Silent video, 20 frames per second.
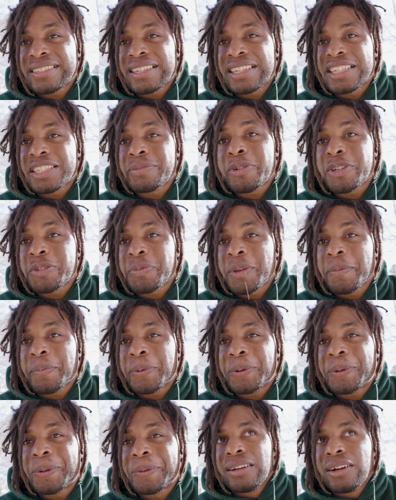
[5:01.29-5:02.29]
Because most
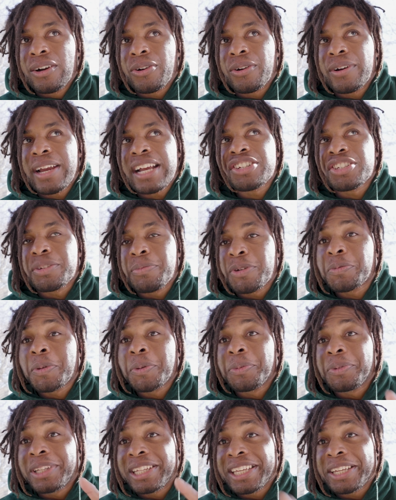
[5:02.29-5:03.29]
people
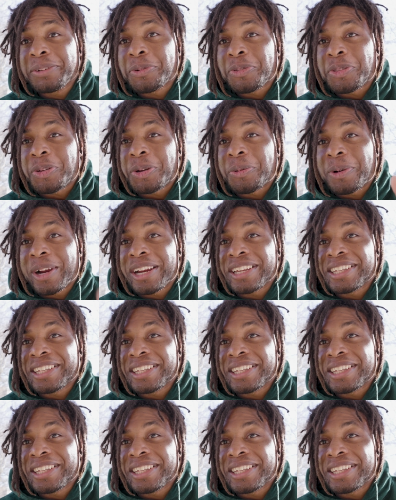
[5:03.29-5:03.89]
lead with their right